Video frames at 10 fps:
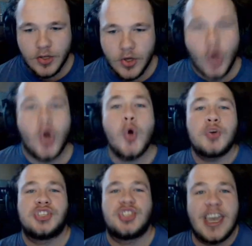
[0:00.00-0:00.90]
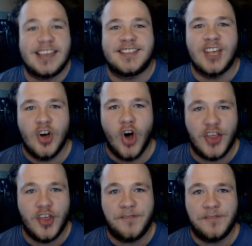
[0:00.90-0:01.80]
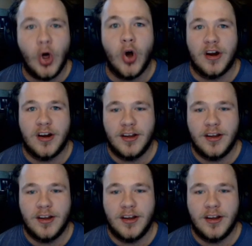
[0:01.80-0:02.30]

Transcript: Who shits on the floor?